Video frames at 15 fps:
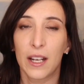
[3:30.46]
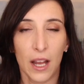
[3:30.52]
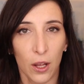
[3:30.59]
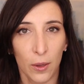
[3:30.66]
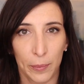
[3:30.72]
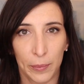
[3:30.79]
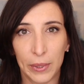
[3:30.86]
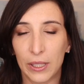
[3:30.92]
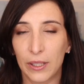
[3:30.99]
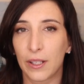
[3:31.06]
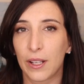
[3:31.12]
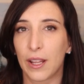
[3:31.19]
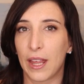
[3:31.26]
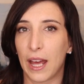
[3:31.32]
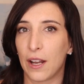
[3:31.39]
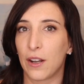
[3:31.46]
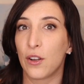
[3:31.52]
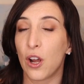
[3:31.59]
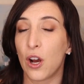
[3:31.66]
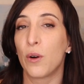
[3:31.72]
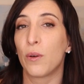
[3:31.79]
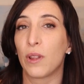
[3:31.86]
help build that
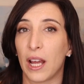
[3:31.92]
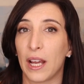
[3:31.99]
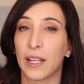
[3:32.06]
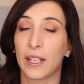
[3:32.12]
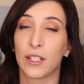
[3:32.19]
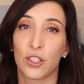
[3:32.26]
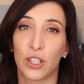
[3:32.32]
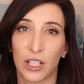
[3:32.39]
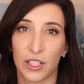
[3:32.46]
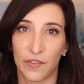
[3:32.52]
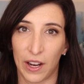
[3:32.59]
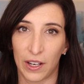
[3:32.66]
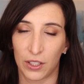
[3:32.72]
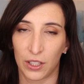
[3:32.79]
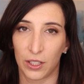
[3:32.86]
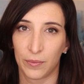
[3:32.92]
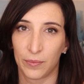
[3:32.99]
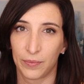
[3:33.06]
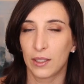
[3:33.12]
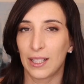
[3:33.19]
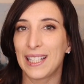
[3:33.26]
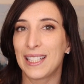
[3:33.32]
know, like, and trust factor.
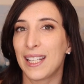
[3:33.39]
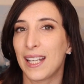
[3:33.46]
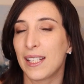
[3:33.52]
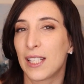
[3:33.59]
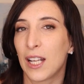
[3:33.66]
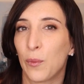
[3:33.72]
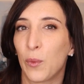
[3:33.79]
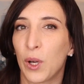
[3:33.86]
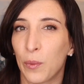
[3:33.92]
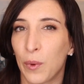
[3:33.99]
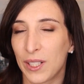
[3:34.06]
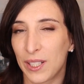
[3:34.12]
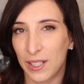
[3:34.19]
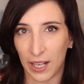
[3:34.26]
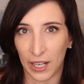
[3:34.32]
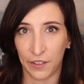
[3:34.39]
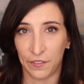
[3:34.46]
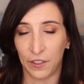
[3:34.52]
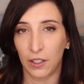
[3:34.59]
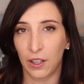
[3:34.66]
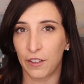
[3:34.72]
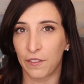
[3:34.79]
Let's say someone wants to sign up
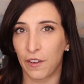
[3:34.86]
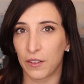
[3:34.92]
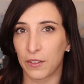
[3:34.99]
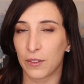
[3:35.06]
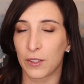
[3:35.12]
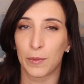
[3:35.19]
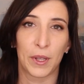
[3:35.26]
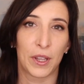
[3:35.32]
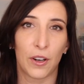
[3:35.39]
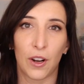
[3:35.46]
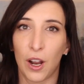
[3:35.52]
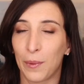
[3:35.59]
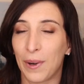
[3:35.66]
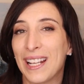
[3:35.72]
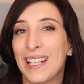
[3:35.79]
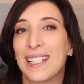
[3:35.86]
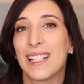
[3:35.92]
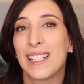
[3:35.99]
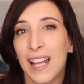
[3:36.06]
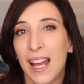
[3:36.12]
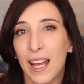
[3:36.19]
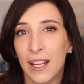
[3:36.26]
for Clickfunnels, but they're not ready
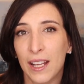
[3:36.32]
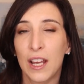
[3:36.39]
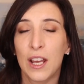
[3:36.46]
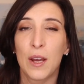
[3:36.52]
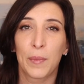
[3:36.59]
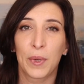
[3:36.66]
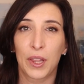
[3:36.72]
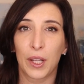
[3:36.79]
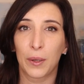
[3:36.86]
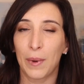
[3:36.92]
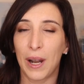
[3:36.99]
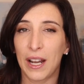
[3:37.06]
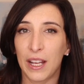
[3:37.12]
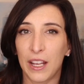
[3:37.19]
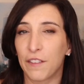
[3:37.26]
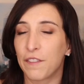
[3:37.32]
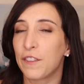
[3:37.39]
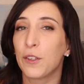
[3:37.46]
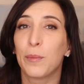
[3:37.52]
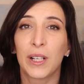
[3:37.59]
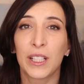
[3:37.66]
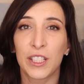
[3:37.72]
today, but they're ready a
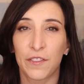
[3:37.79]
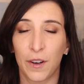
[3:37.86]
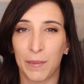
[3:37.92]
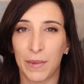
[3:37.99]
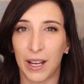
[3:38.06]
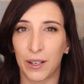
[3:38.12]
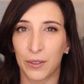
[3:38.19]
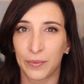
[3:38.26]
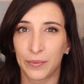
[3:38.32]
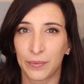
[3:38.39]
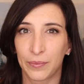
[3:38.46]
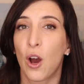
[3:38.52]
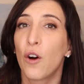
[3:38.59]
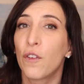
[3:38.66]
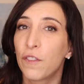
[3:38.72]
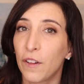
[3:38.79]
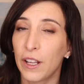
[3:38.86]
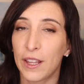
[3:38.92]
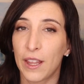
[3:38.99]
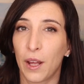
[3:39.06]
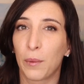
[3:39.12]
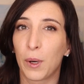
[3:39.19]
few months from now. Hopefully they'll